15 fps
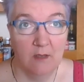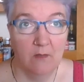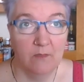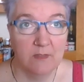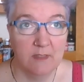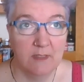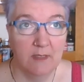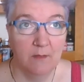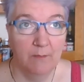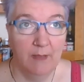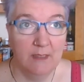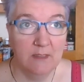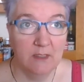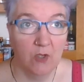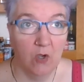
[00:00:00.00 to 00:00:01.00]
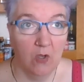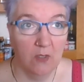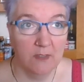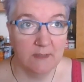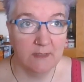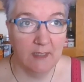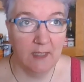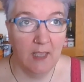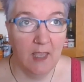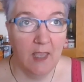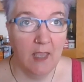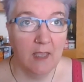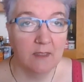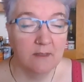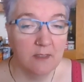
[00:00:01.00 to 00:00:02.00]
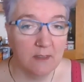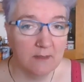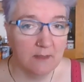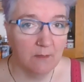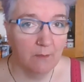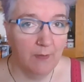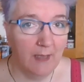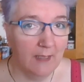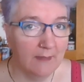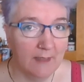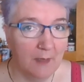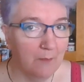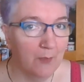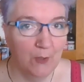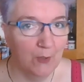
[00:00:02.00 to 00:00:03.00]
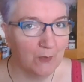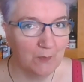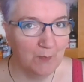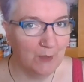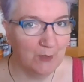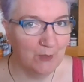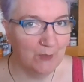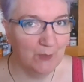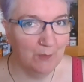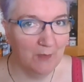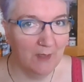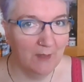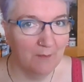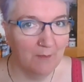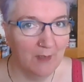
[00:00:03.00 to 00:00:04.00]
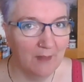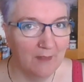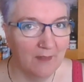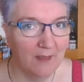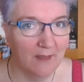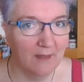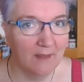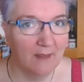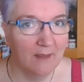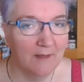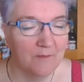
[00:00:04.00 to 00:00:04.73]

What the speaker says: Obviously an impending holiday does impact that, but not as much as you might think.